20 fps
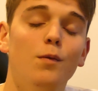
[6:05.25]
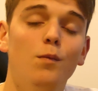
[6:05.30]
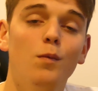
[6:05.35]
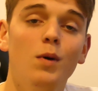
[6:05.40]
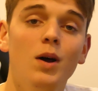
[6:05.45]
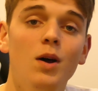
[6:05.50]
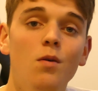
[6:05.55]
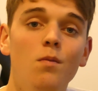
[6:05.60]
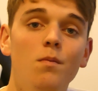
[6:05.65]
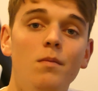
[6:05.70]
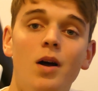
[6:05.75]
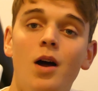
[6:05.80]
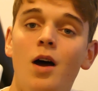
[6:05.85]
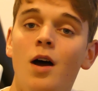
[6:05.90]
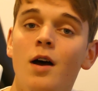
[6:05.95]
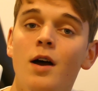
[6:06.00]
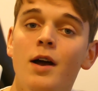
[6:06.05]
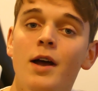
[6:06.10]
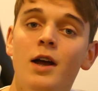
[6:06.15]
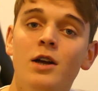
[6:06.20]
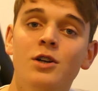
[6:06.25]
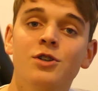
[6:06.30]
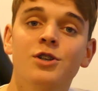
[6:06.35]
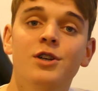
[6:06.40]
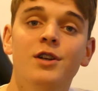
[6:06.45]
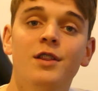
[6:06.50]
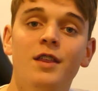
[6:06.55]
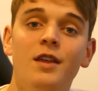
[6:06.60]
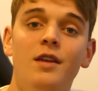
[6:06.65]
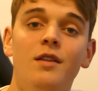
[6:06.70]
Well, I
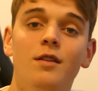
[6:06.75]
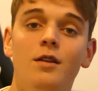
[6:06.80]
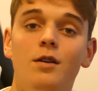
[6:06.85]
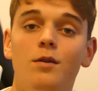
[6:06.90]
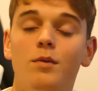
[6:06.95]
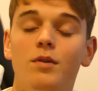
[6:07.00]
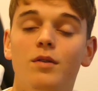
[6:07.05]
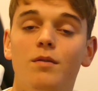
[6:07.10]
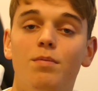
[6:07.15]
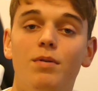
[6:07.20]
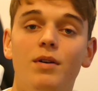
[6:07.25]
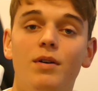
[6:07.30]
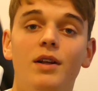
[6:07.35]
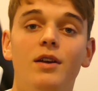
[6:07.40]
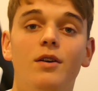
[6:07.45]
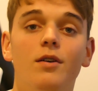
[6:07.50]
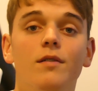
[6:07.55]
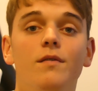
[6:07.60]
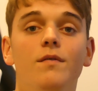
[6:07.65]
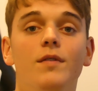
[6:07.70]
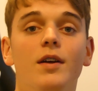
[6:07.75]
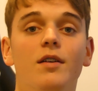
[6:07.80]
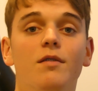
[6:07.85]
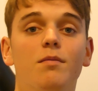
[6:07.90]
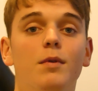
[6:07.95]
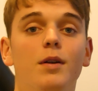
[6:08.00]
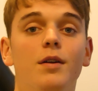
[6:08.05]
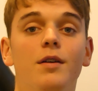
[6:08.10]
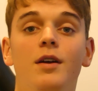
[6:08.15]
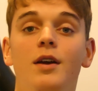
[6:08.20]
actually think that it was a pretty good
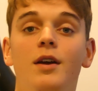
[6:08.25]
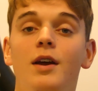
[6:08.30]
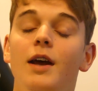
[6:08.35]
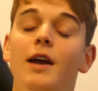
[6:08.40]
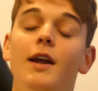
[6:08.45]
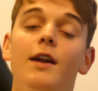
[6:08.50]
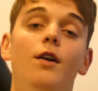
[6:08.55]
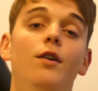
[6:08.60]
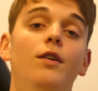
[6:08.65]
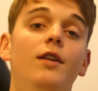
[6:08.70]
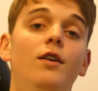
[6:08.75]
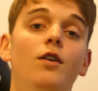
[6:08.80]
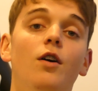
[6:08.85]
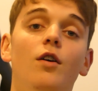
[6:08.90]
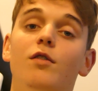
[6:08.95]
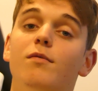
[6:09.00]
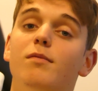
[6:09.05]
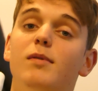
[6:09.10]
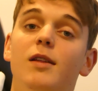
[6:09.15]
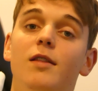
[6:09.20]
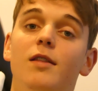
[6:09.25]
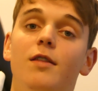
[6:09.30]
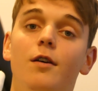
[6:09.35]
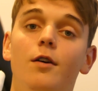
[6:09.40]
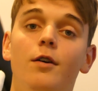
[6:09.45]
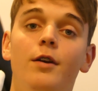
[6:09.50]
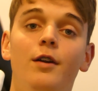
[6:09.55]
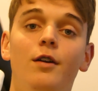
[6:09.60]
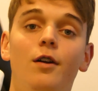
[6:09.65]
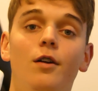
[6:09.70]
investment. It only cost me
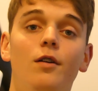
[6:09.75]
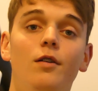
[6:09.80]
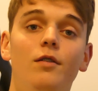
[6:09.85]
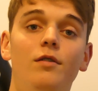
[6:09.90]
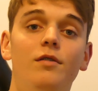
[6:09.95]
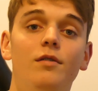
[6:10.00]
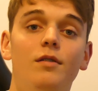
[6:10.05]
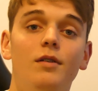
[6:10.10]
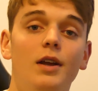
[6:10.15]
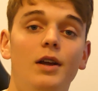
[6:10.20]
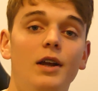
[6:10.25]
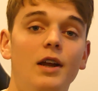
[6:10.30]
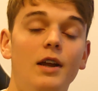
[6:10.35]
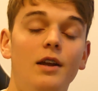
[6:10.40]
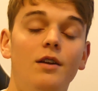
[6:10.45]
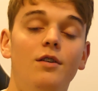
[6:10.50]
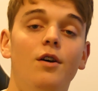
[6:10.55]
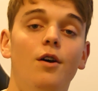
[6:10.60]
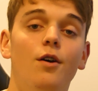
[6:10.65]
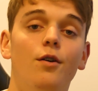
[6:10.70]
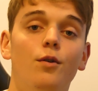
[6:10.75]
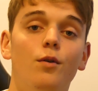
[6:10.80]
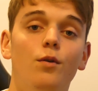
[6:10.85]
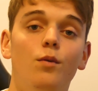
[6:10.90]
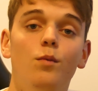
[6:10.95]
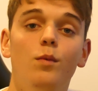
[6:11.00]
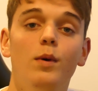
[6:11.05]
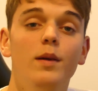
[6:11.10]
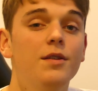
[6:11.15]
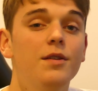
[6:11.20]
$30 in total
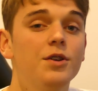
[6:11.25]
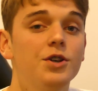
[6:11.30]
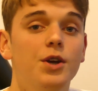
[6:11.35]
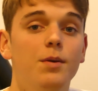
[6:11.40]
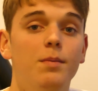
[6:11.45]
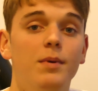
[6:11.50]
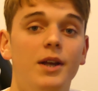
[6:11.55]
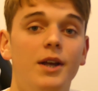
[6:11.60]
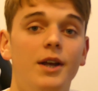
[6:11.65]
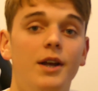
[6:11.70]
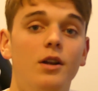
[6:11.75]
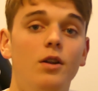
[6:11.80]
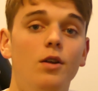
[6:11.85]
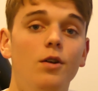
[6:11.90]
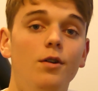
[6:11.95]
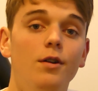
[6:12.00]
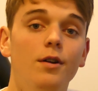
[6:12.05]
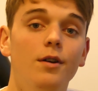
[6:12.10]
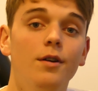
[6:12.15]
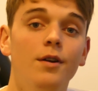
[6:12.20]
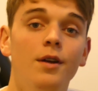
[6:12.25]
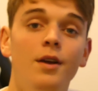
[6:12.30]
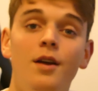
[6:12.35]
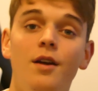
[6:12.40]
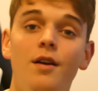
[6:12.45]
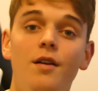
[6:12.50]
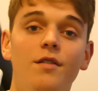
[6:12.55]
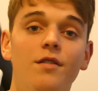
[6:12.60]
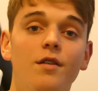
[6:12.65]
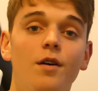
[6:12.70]
with shipping included,
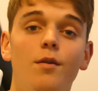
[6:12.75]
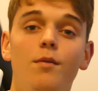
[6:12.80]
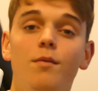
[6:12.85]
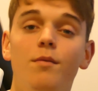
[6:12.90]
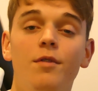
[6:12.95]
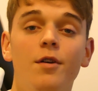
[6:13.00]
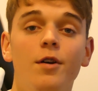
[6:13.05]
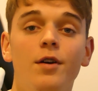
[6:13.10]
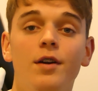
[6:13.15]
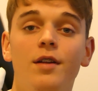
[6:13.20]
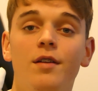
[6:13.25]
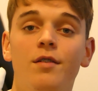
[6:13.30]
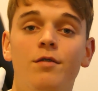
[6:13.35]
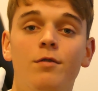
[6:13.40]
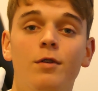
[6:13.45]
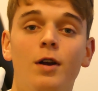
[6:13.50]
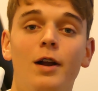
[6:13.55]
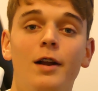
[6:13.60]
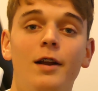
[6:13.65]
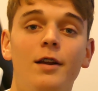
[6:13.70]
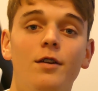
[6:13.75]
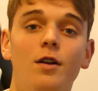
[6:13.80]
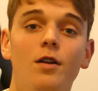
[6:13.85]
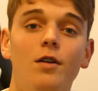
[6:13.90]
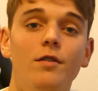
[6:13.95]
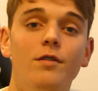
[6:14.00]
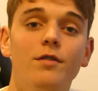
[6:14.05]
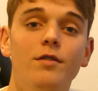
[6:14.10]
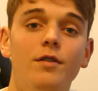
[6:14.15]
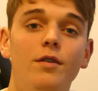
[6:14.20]
so 30 Australian
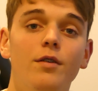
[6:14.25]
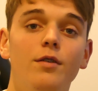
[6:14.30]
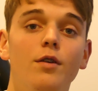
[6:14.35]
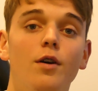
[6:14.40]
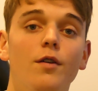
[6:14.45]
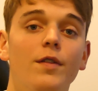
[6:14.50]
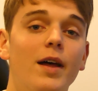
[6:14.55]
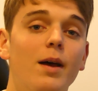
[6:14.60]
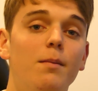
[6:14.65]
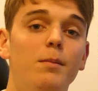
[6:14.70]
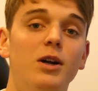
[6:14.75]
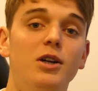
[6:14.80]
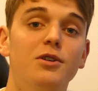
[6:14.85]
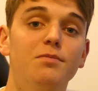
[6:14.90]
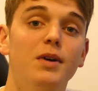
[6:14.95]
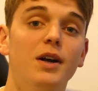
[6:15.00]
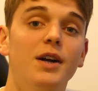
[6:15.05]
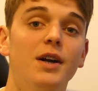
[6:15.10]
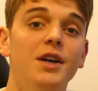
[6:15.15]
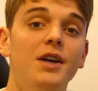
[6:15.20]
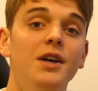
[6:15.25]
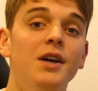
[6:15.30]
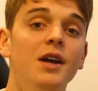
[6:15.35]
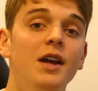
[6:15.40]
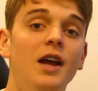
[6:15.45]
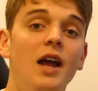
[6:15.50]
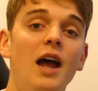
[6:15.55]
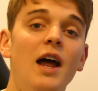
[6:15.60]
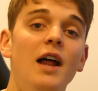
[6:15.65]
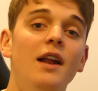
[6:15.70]
dollars, not that much money,
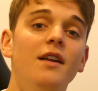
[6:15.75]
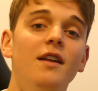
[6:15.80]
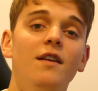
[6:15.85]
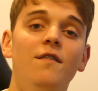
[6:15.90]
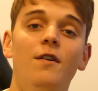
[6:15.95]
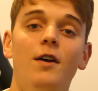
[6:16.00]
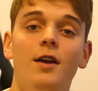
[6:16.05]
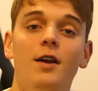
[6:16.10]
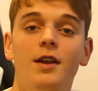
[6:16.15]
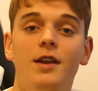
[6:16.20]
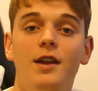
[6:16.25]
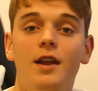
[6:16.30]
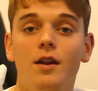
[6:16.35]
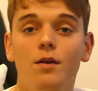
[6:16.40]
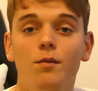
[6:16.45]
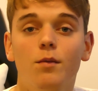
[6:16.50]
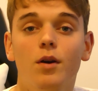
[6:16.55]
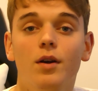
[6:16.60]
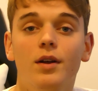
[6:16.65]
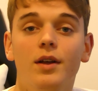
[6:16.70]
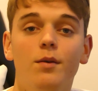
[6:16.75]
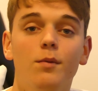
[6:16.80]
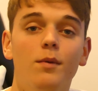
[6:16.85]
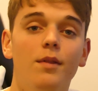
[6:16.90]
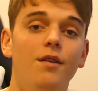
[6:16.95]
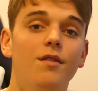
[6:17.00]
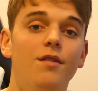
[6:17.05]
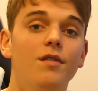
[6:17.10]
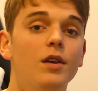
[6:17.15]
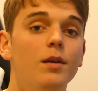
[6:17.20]
and if I can get it working
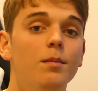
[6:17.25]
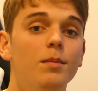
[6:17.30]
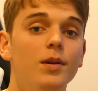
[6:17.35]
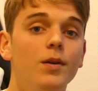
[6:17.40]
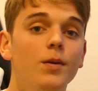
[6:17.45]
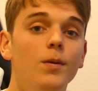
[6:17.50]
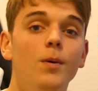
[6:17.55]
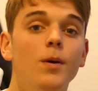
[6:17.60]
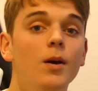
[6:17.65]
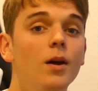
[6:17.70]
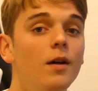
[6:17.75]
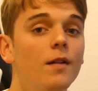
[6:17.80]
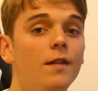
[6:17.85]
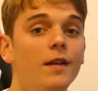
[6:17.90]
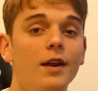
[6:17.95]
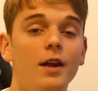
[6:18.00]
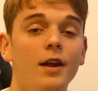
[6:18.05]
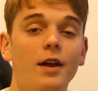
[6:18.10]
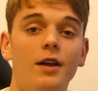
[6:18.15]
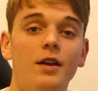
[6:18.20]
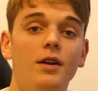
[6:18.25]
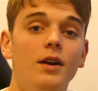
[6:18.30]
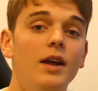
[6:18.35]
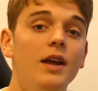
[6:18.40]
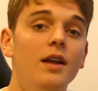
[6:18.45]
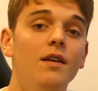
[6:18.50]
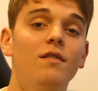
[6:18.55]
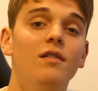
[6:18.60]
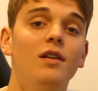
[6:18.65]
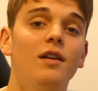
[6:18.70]
with a CPU, then I can
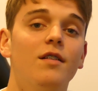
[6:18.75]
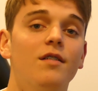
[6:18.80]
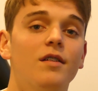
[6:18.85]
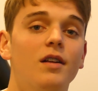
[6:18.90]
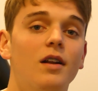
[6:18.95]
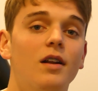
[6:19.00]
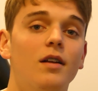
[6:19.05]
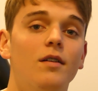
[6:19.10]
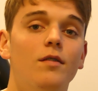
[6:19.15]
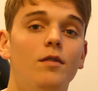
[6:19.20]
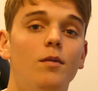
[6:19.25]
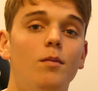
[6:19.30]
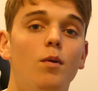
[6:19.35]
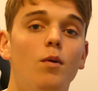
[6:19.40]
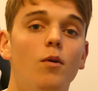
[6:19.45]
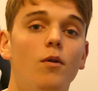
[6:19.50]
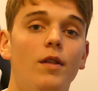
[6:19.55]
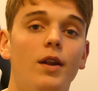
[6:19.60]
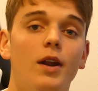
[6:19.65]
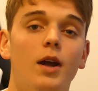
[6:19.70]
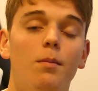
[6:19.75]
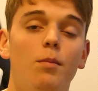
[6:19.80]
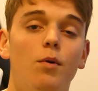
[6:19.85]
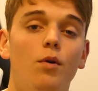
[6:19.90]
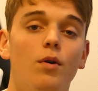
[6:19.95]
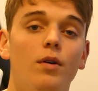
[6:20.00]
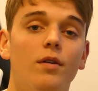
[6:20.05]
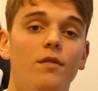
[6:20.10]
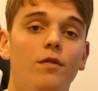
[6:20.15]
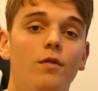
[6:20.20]
easily sell it for more than I
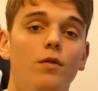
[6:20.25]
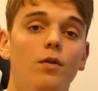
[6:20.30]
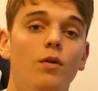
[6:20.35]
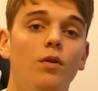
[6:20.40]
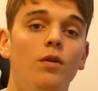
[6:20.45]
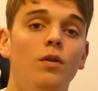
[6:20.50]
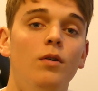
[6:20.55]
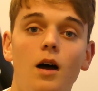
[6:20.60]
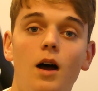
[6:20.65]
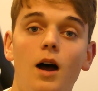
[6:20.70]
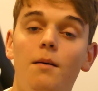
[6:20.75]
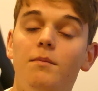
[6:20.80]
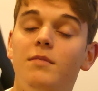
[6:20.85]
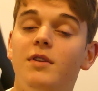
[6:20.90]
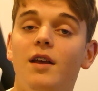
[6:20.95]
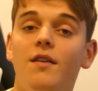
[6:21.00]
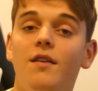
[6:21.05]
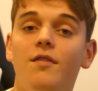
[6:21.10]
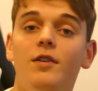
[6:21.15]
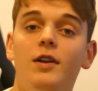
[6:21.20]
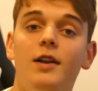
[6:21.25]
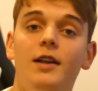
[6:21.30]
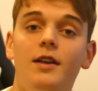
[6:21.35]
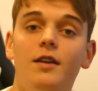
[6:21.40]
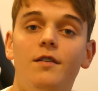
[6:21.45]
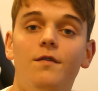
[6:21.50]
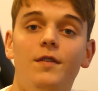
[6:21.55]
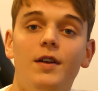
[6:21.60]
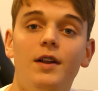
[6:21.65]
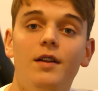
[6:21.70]
bought it for. I'm definitely
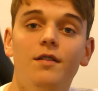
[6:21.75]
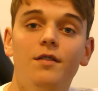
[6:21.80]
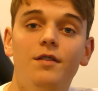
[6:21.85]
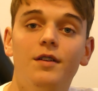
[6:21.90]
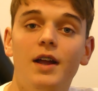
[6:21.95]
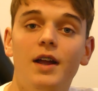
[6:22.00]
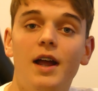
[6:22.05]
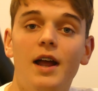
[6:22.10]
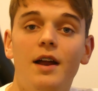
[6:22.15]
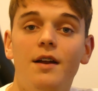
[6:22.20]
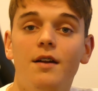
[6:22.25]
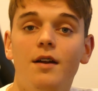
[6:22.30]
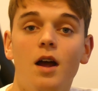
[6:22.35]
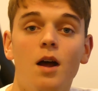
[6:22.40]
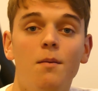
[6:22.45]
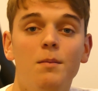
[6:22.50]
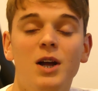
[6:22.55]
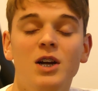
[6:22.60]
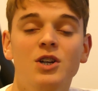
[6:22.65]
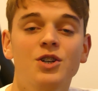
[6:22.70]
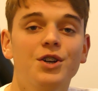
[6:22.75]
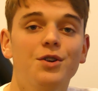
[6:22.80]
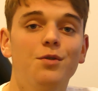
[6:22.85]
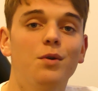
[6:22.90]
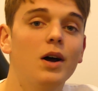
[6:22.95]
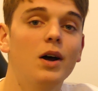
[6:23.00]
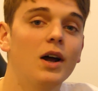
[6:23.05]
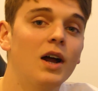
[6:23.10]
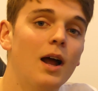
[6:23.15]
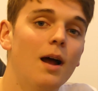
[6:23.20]
convinced, and I'm actually
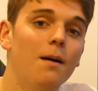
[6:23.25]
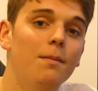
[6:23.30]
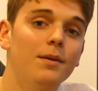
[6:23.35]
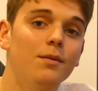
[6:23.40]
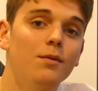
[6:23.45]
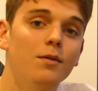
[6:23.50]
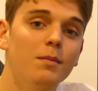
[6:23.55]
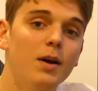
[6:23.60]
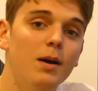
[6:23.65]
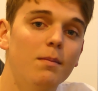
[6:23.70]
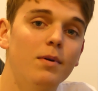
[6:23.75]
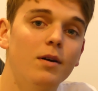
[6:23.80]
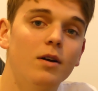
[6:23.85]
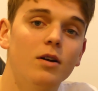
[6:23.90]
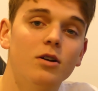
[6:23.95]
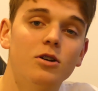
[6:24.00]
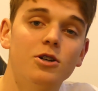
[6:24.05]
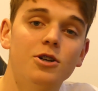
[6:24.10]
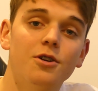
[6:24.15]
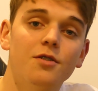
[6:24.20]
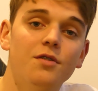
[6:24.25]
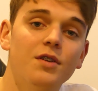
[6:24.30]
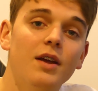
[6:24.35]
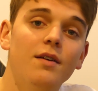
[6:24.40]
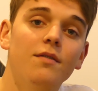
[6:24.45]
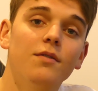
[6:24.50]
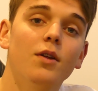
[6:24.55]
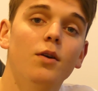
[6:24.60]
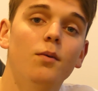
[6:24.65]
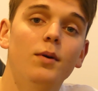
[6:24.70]
quite happy with my purchase,
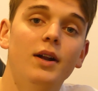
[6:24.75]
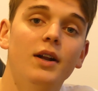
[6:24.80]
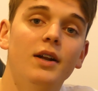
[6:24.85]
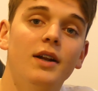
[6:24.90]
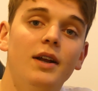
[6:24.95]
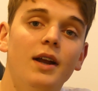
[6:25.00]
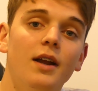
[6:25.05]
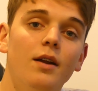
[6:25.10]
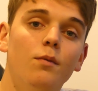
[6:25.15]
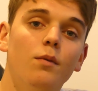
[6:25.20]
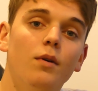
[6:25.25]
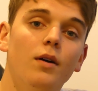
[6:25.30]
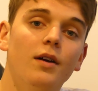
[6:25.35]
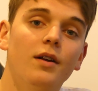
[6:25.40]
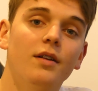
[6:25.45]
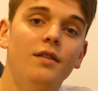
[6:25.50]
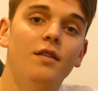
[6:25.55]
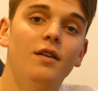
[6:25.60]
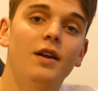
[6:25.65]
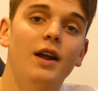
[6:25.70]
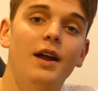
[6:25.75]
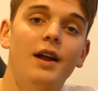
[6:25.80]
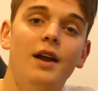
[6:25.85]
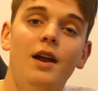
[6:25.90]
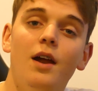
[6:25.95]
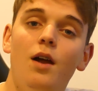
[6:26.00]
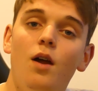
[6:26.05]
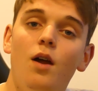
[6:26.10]
even though we didn't get it working today.